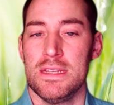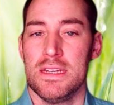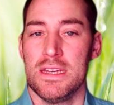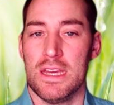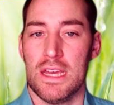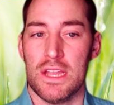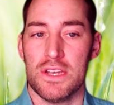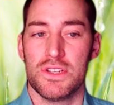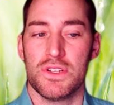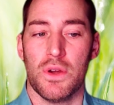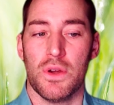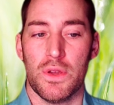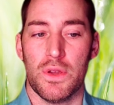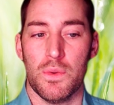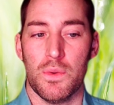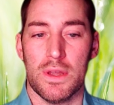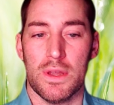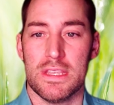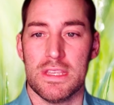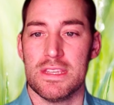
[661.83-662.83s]
and show you
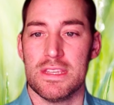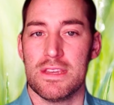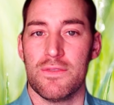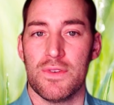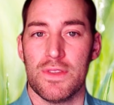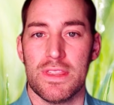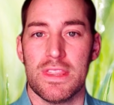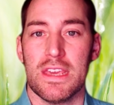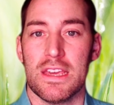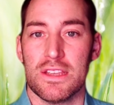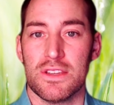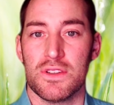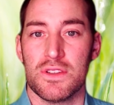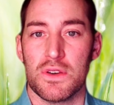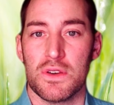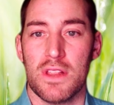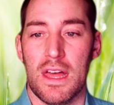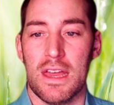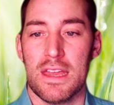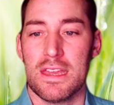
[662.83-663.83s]
what these different things
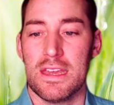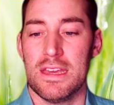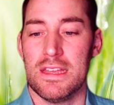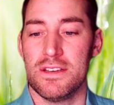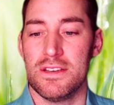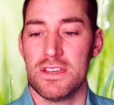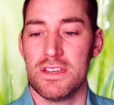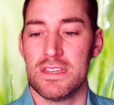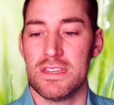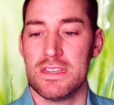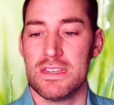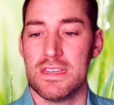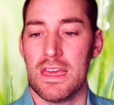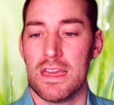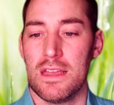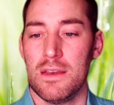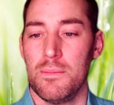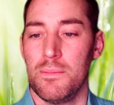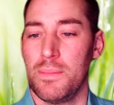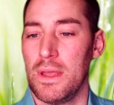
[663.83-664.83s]
look like in just a
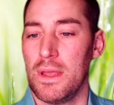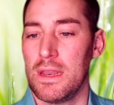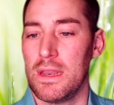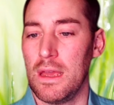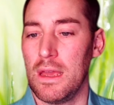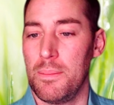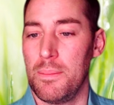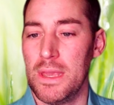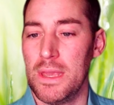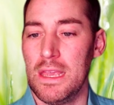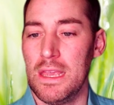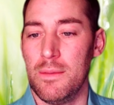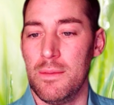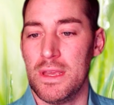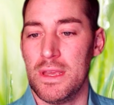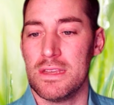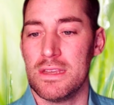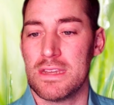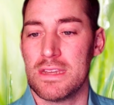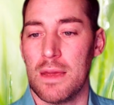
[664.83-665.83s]
second. But a
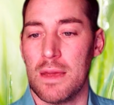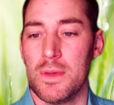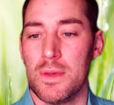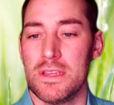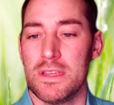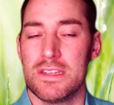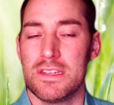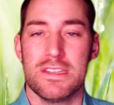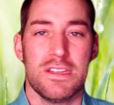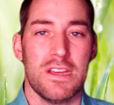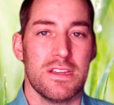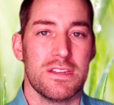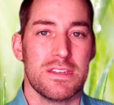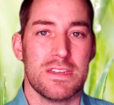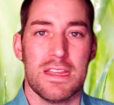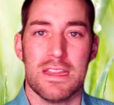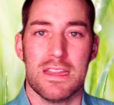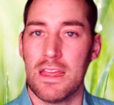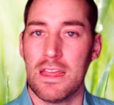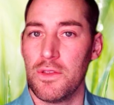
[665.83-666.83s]
PEP assignment is just
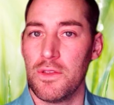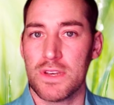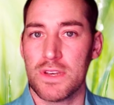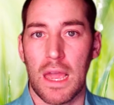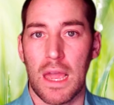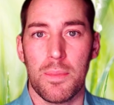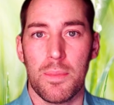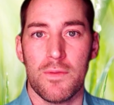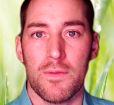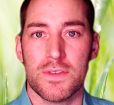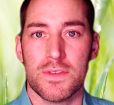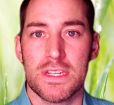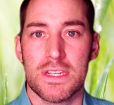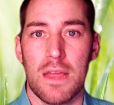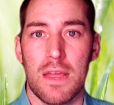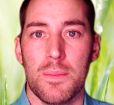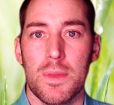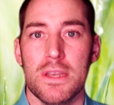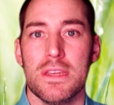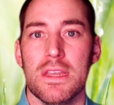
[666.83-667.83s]
another type of
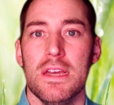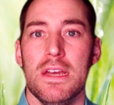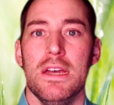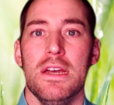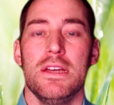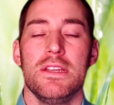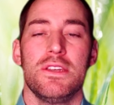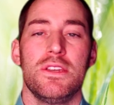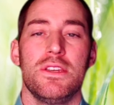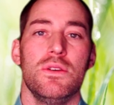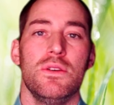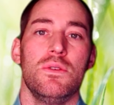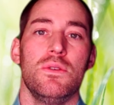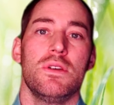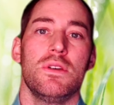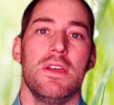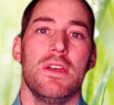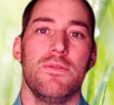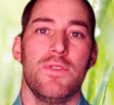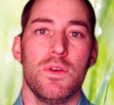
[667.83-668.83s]
assignment to
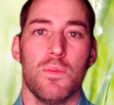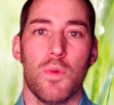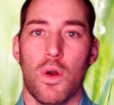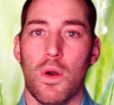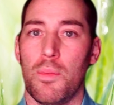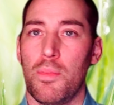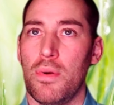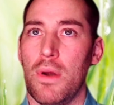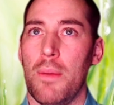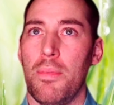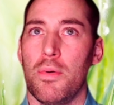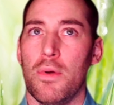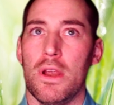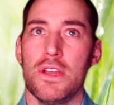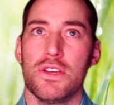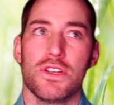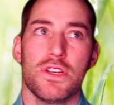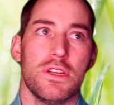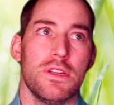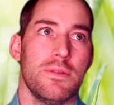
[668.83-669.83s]
give you more
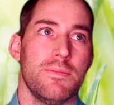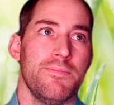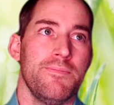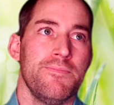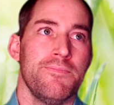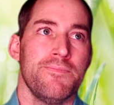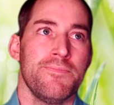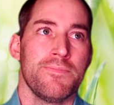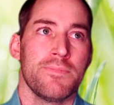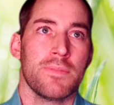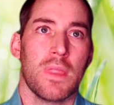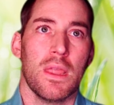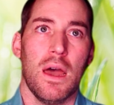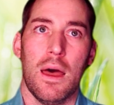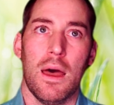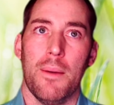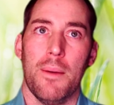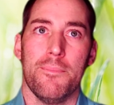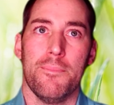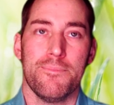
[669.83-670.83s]
preparation,
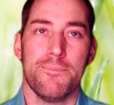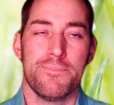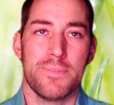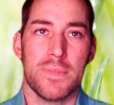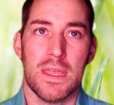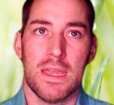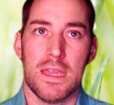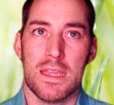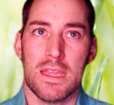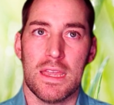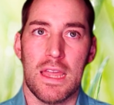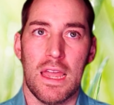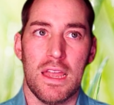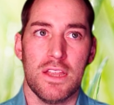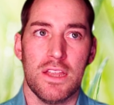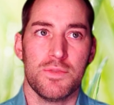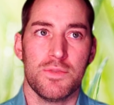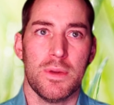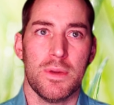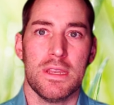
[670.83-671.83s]

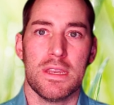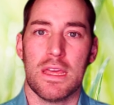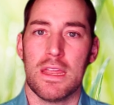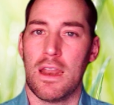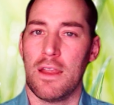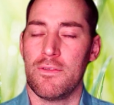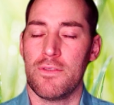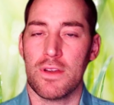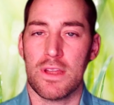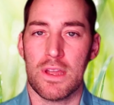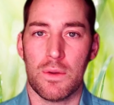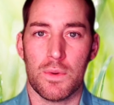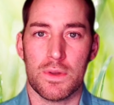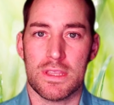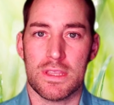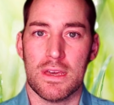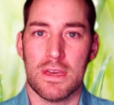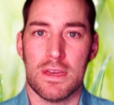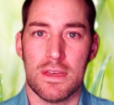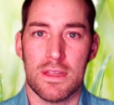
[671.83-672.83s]
engagement, and I forget what
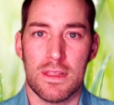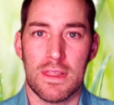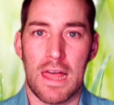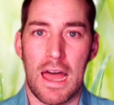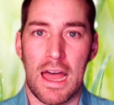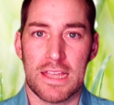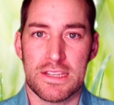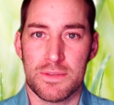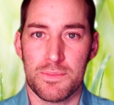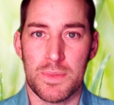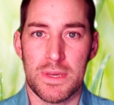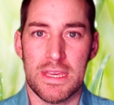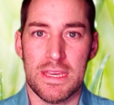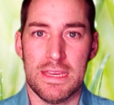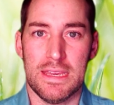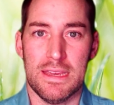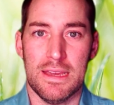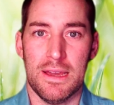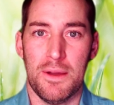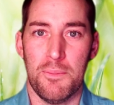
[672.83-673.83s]
the last
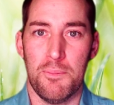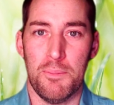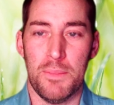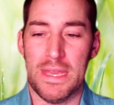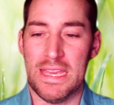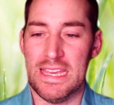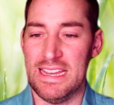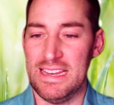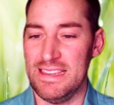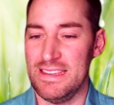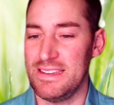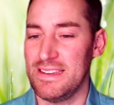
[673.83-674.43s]
P means.